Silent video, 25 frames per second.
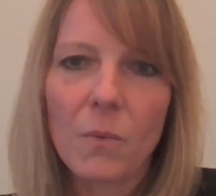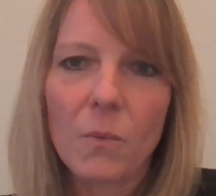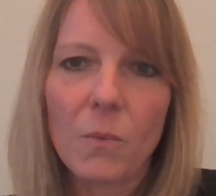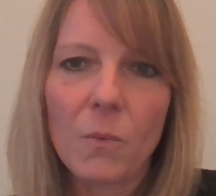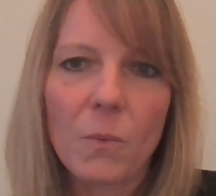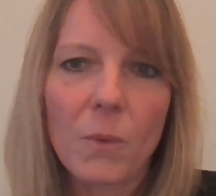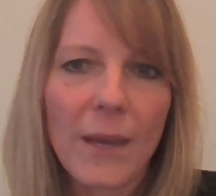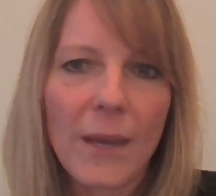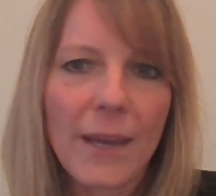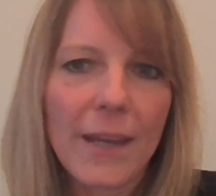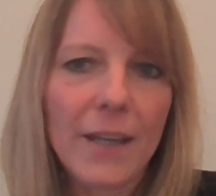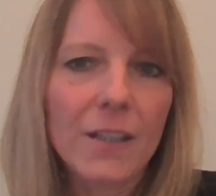
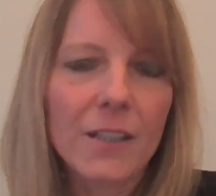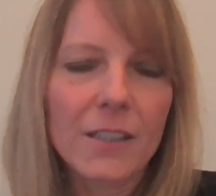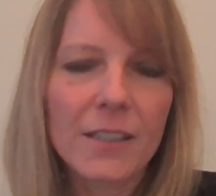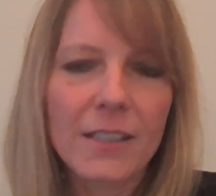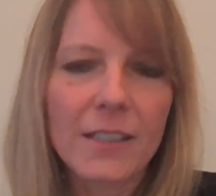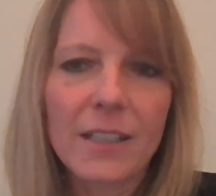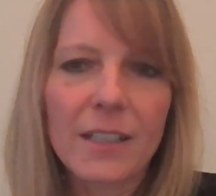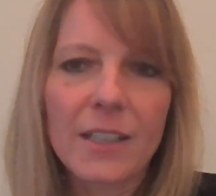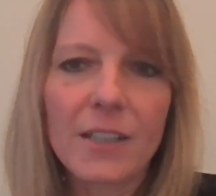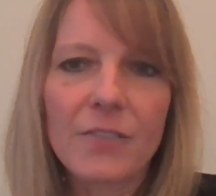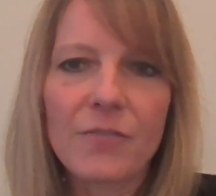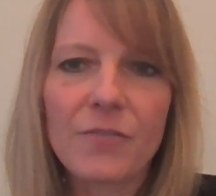where
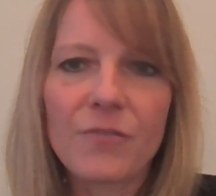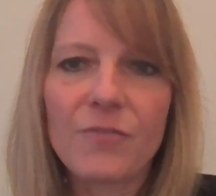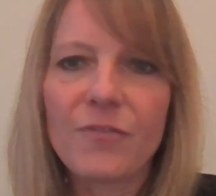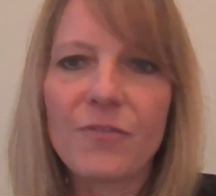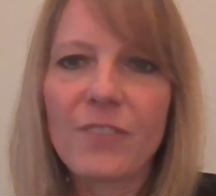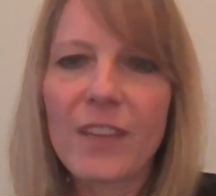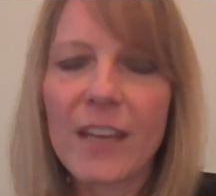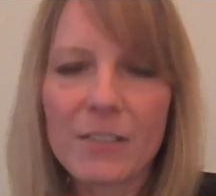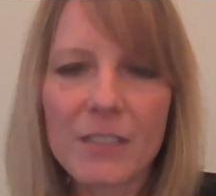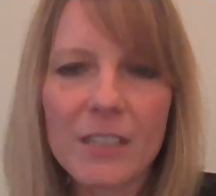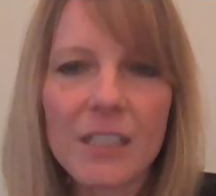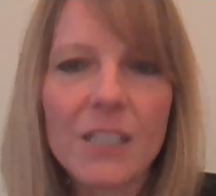they're
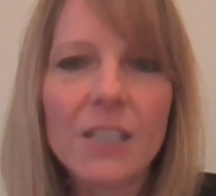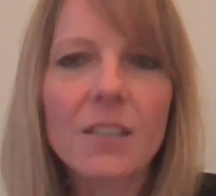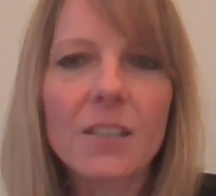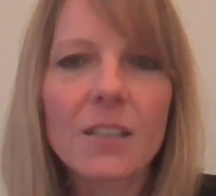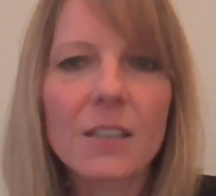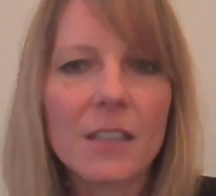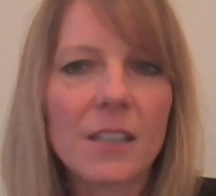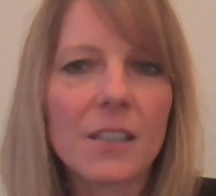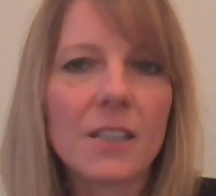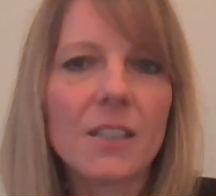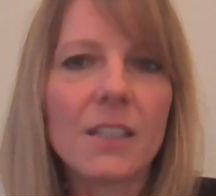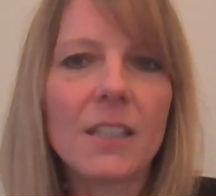very
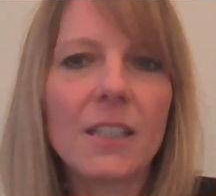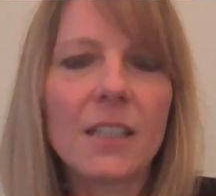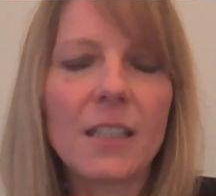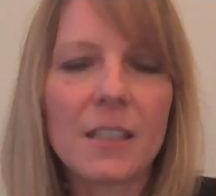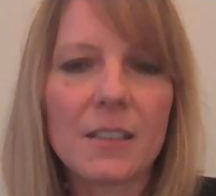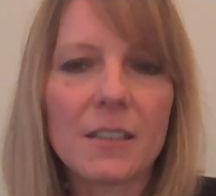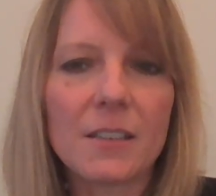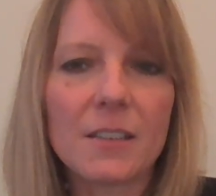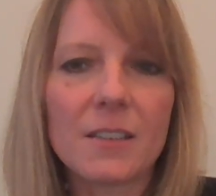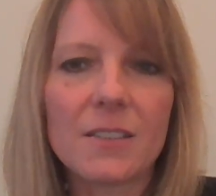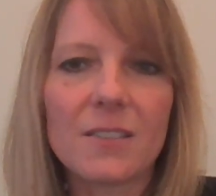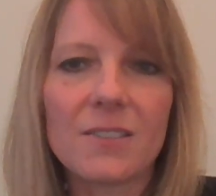
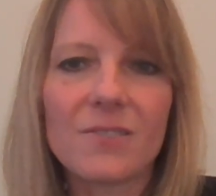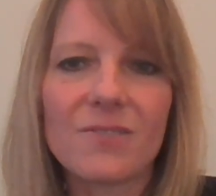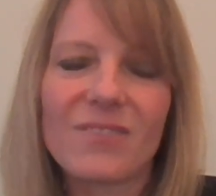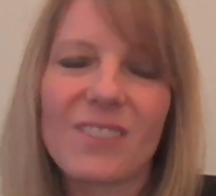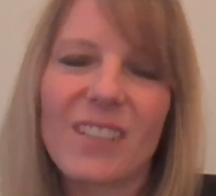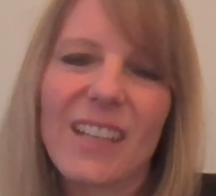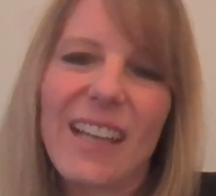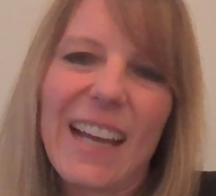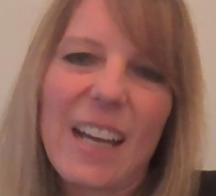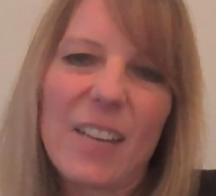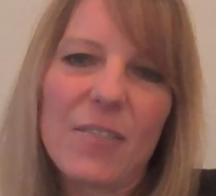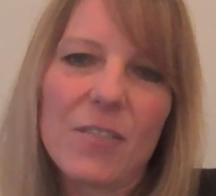clearly
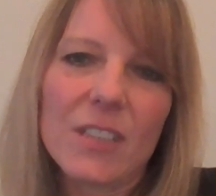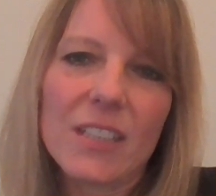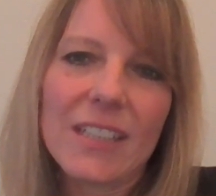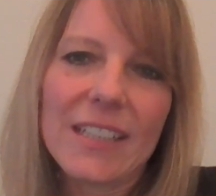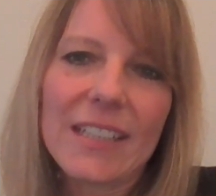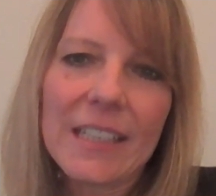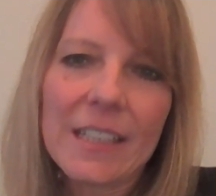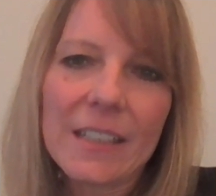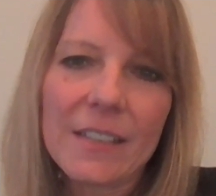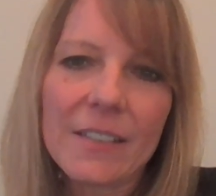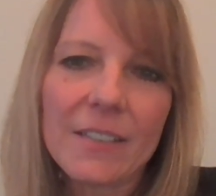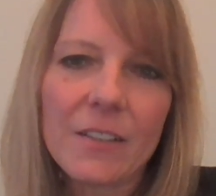will have an
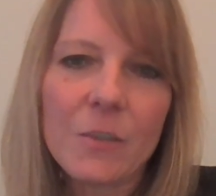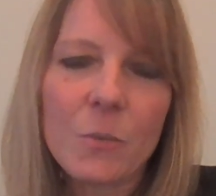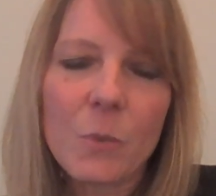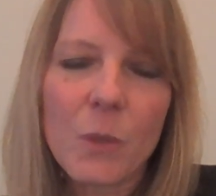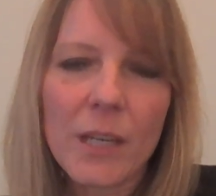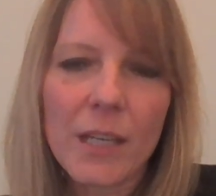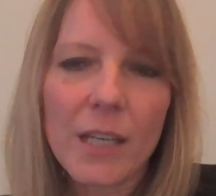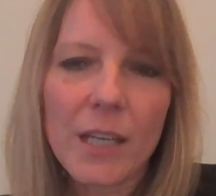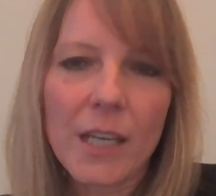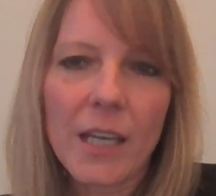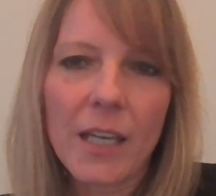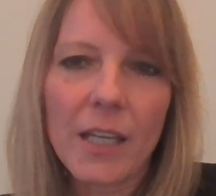easy
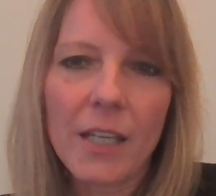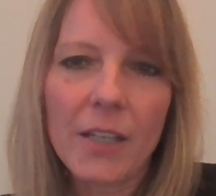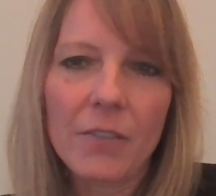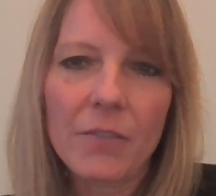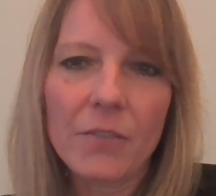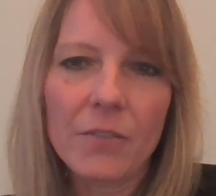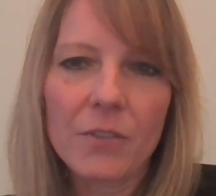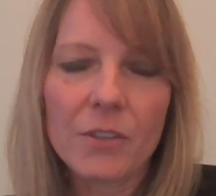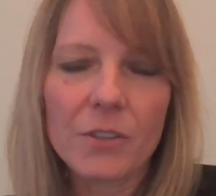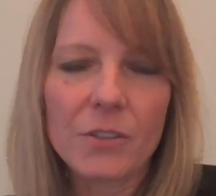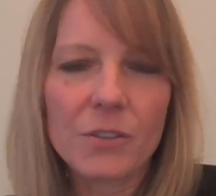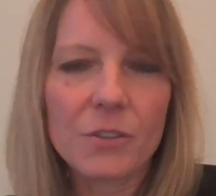way
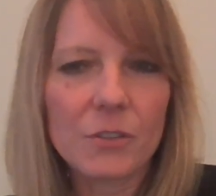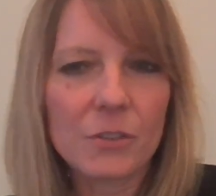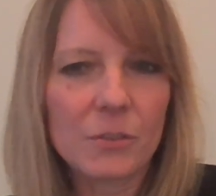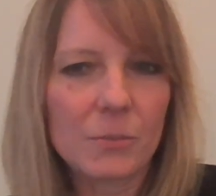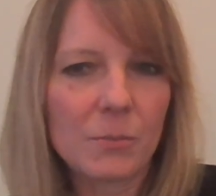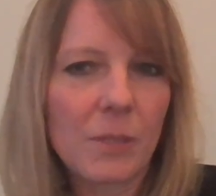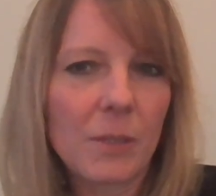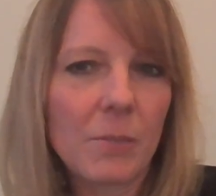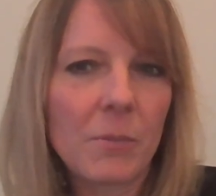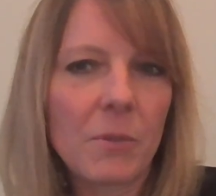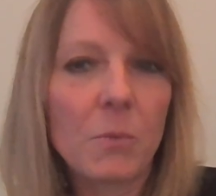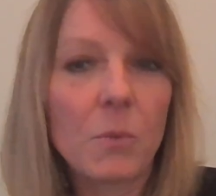in versus
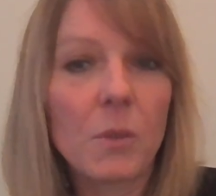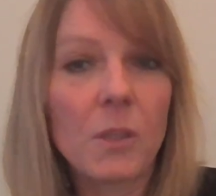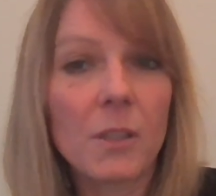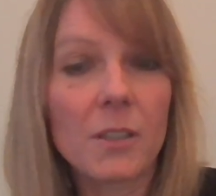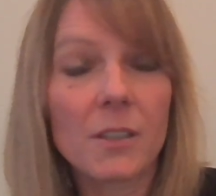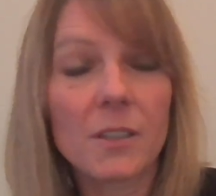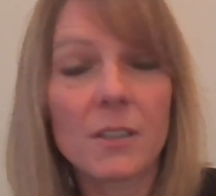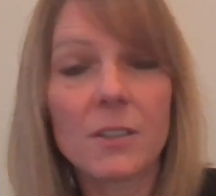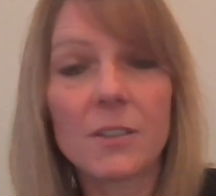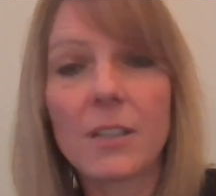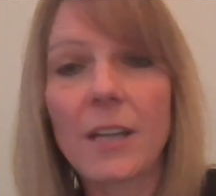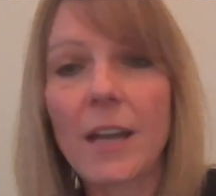maybe what
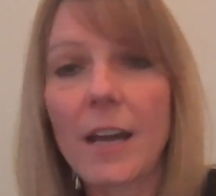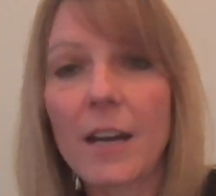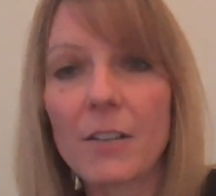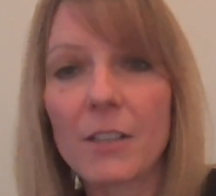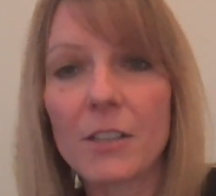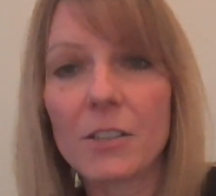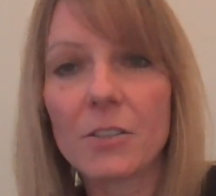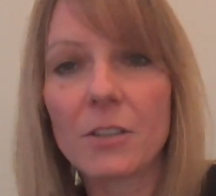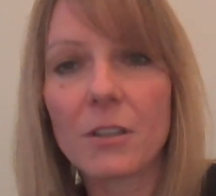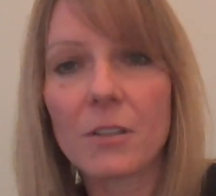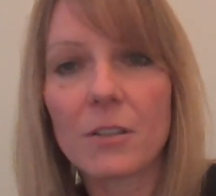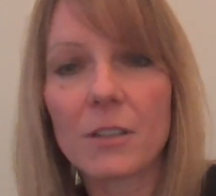are the
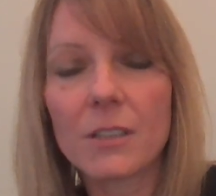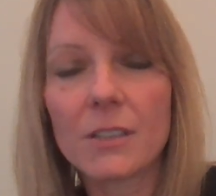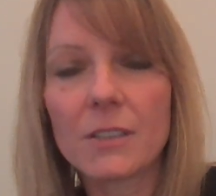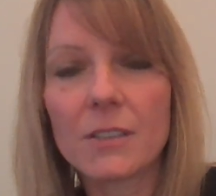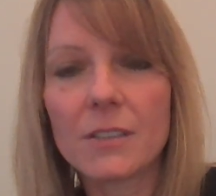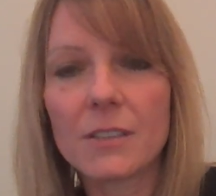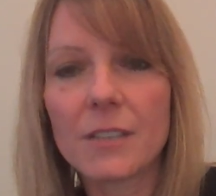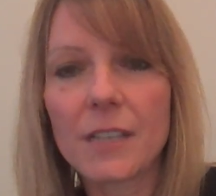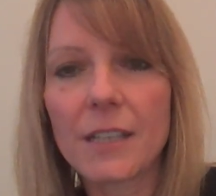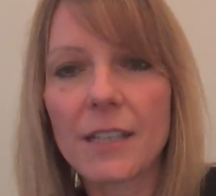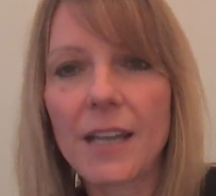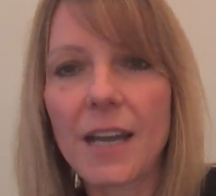
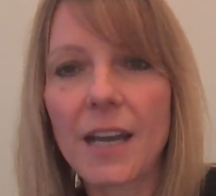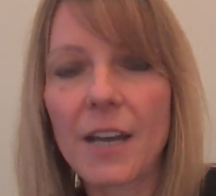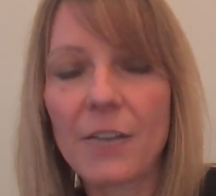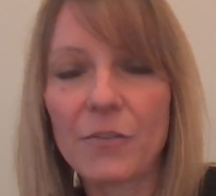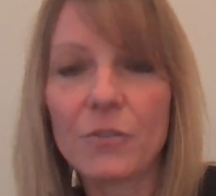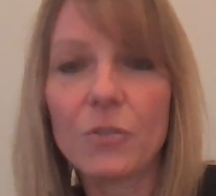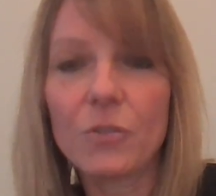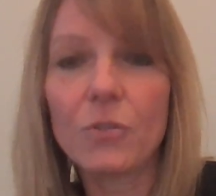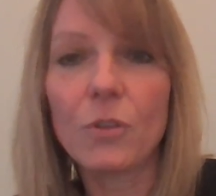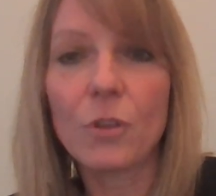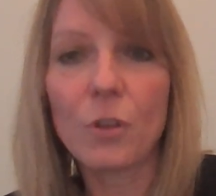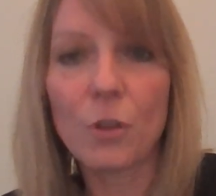territories they
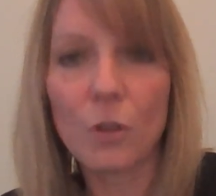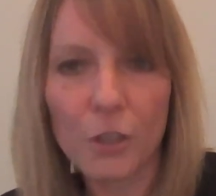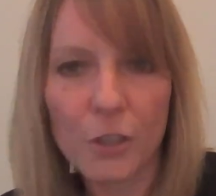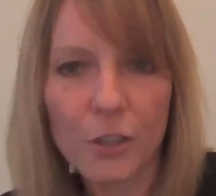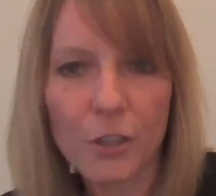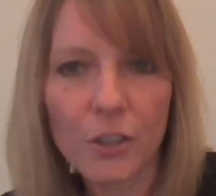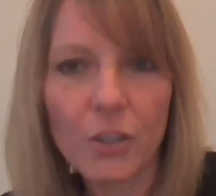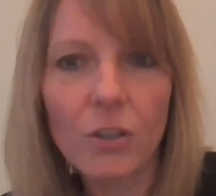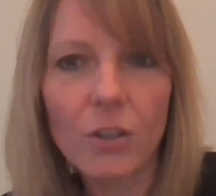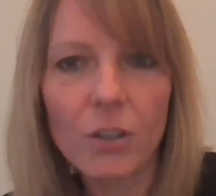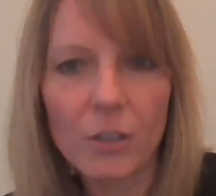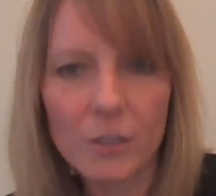have to
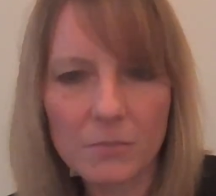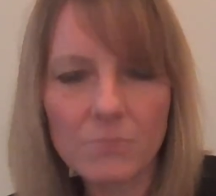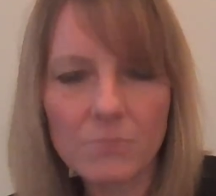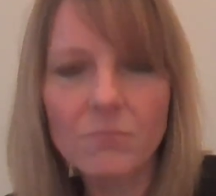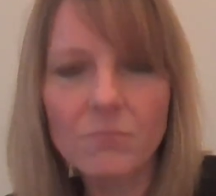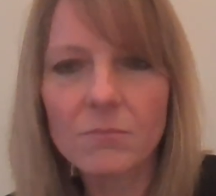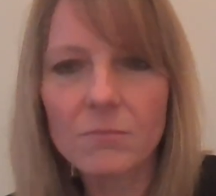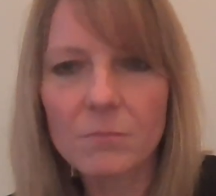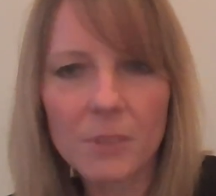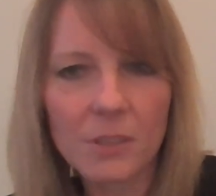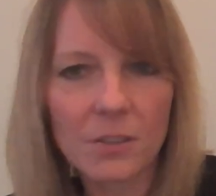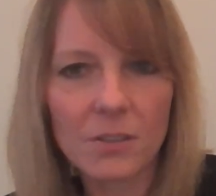learn on?
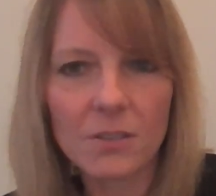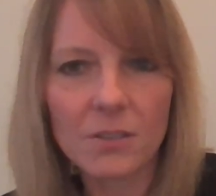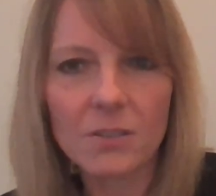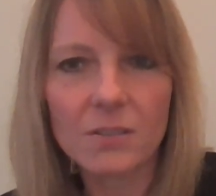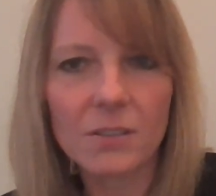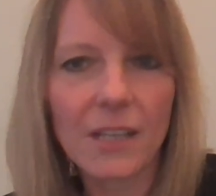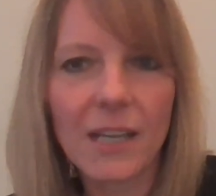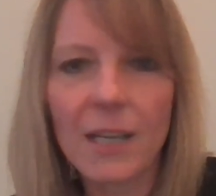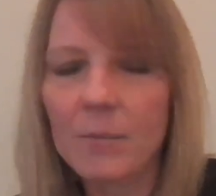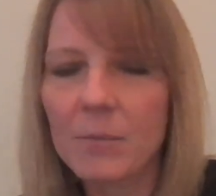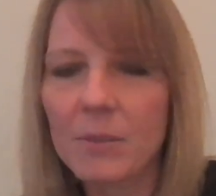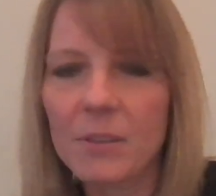
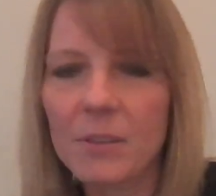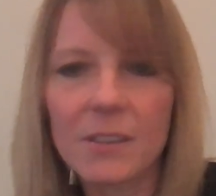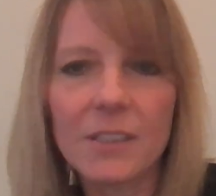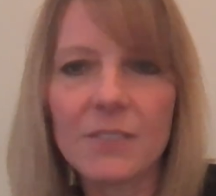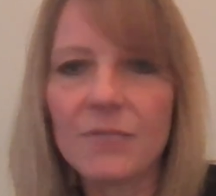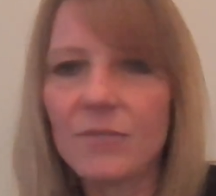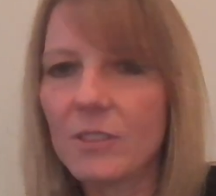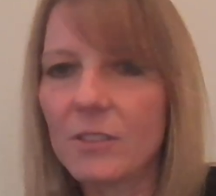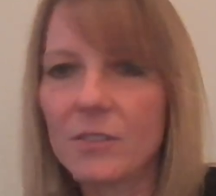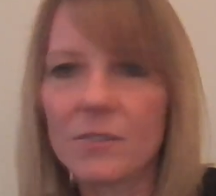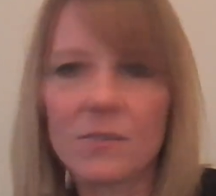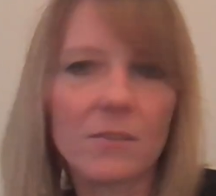Because I believe,